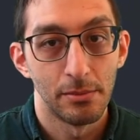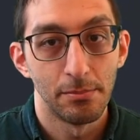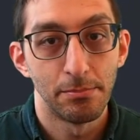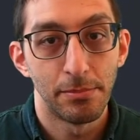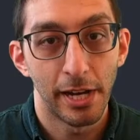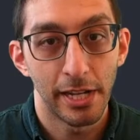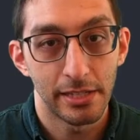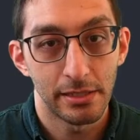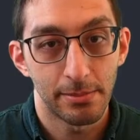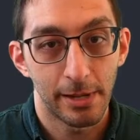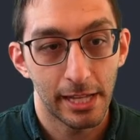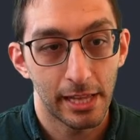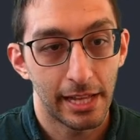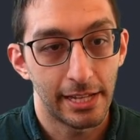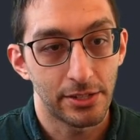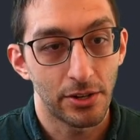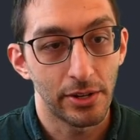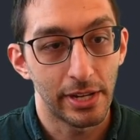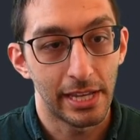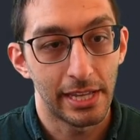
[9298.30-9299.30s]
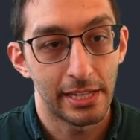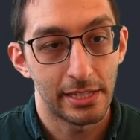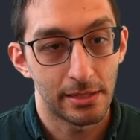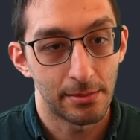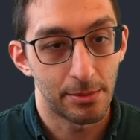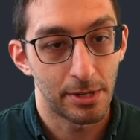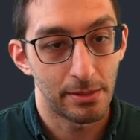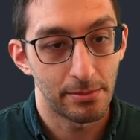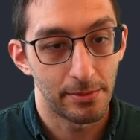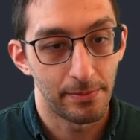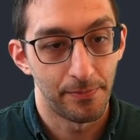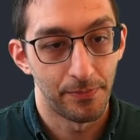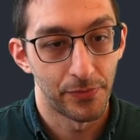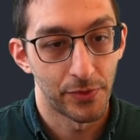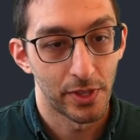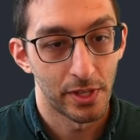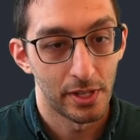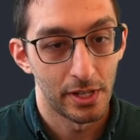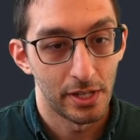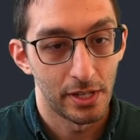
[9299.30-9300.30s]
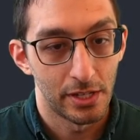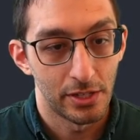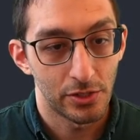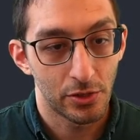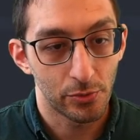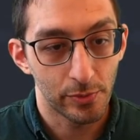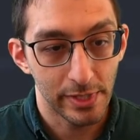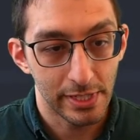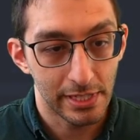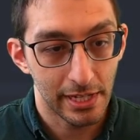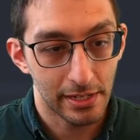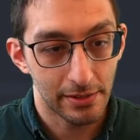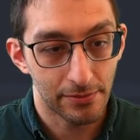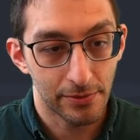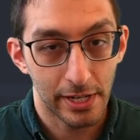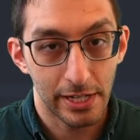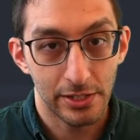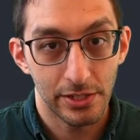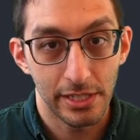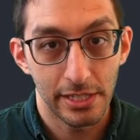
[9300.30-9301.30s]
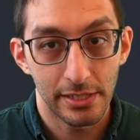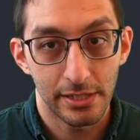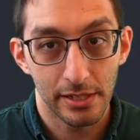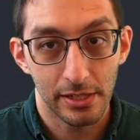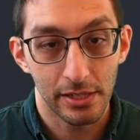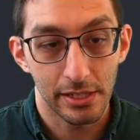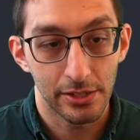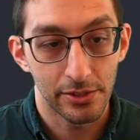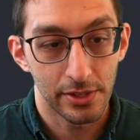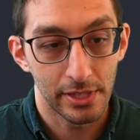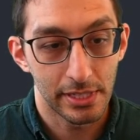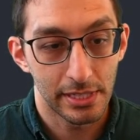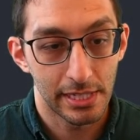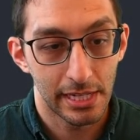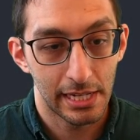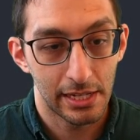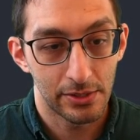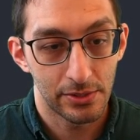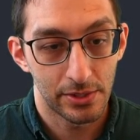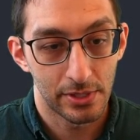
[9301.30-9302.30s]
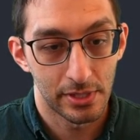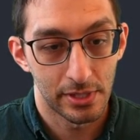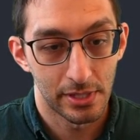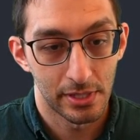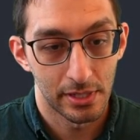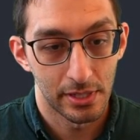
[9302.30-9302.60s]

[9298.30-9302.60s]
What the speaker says: Buttons by class. Oh yeah, that's a problem. So reset to fresh needs to clear this out.